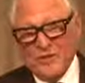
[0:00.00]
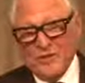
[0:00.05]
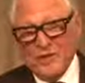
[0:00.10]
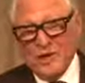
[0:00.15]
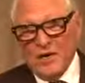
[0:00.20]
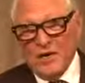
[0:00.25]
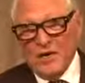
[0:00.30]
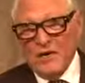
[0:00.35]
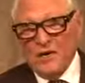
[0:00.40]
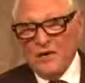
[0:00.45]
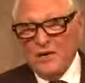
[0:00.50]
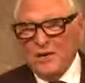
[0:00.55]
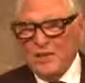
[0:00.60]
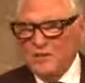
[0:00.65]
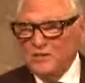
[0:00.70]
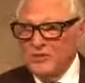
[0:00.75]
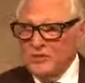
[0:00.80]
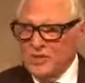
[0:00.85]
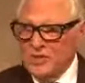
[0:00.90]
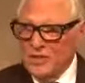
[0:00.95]
of the
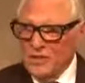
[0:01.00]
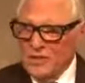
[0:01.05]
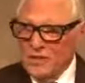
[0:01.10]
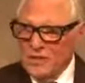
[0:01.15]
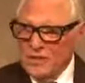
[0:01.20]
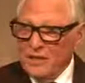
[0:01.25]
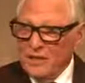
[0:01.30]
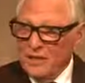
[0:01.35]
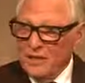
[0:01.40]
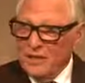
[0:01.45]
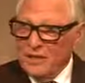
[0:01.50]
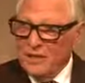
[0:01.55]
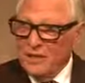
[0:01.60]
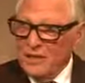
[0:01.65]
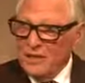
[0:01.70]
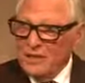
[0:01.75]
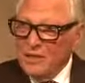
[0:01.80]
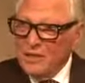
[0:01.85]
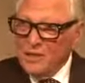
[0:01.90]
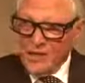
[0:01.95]
IRRC
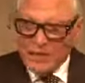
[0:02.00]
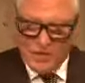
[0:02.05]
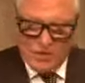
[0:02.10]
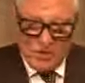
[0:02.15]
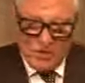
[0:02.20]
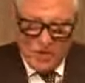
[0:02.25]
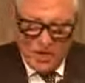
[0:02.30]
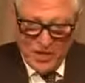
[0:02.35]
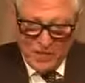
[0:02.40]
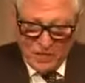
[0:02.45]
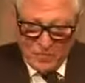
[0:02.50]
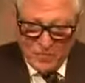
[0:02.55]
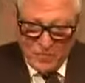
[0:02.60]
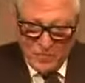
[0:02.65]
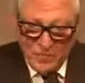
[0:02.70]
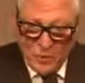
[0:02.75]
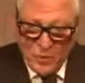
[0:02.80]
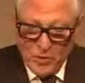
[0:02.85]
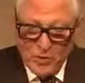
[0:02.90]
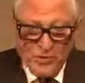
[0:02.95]
as the Jenkins
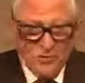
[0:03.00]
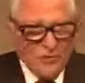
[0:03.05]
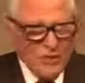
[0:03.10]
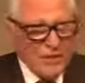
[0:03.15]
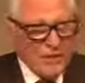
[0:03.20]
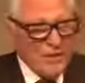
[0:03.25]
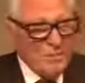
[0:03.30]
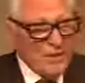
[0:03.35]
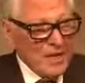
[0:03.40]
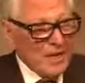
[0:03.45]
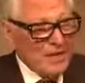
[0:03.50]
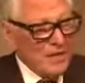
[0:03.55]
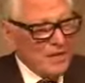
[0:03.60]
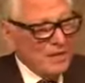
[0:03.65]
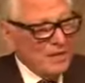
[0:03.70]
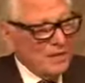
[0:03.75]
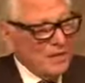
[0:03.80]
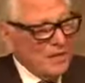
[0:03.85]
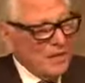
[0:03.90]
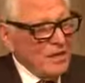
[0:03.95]
Report's
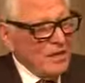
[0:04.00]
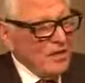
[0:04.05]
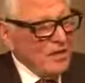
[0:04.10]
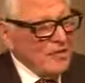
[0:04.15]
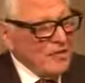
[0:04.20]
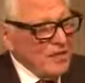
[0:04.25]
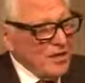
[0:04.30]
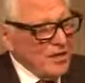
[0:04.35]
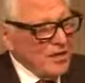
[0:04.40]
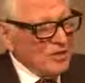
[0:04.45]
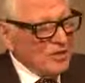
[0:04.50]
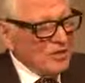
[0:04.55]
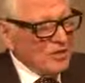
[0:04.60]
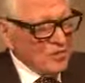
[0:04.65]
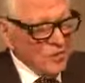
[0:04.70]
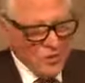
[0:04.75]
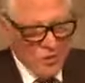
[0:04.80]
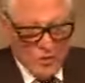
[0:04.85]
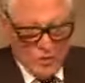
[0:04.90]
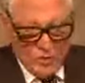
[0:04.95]
recommended,
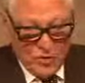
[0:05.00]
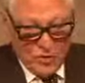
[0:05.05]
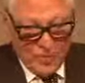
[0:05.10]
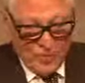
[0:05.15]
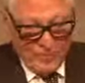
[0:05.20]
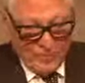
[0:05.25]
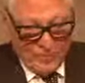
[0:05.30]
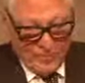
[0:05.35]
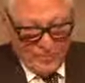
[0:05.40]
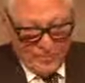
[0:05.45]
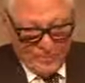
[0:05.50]
things will move.